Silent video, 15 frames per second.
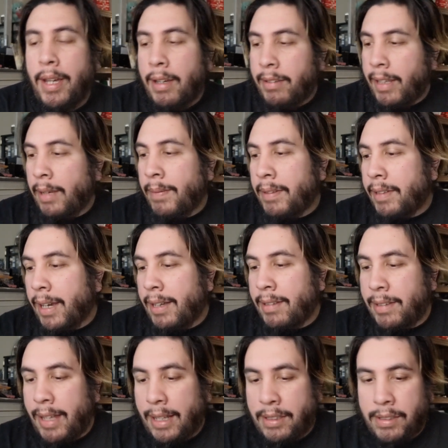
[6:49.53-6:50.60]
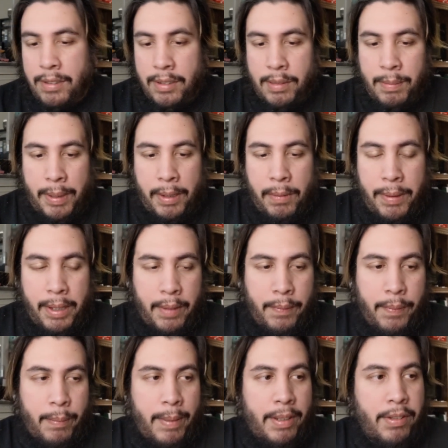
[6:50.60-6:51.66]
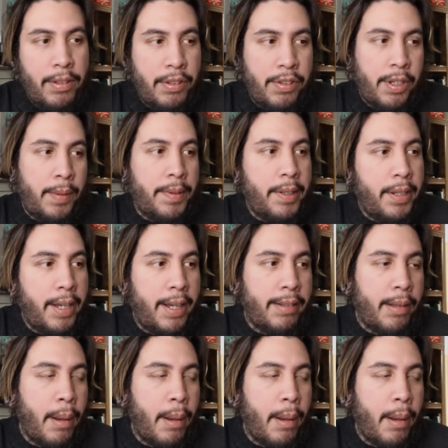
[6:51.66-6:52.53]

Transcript: So, anyways, guys, that's just my quick information to share with you guys